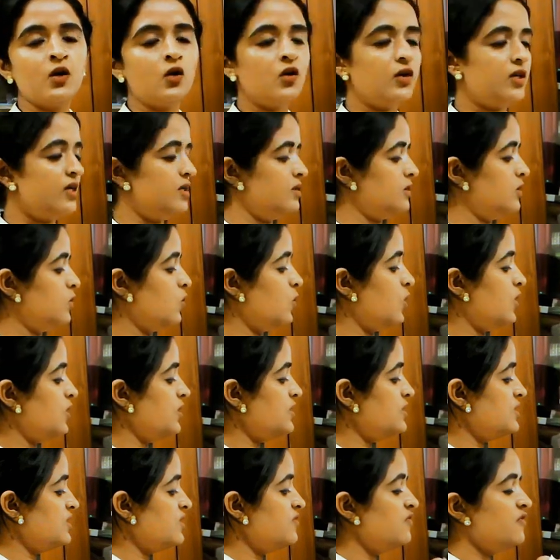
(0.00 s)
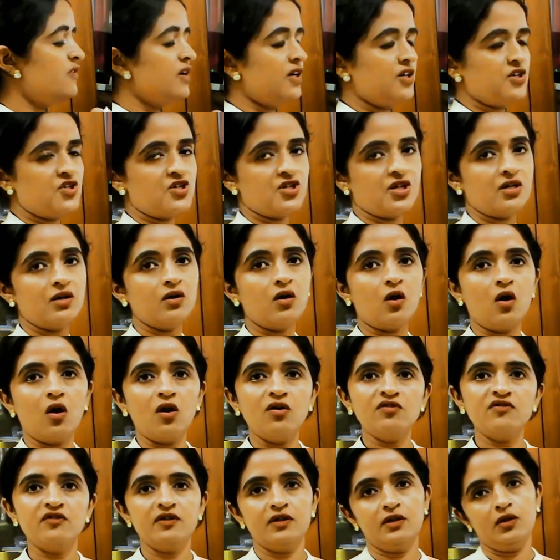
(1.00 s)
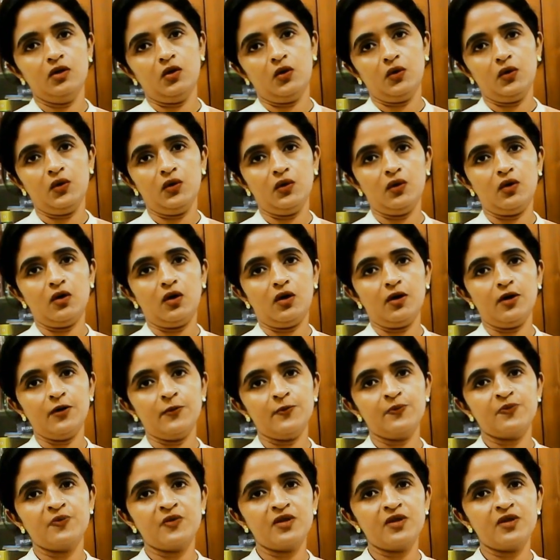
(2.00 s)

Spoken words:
Okay, so what is the function of notochord?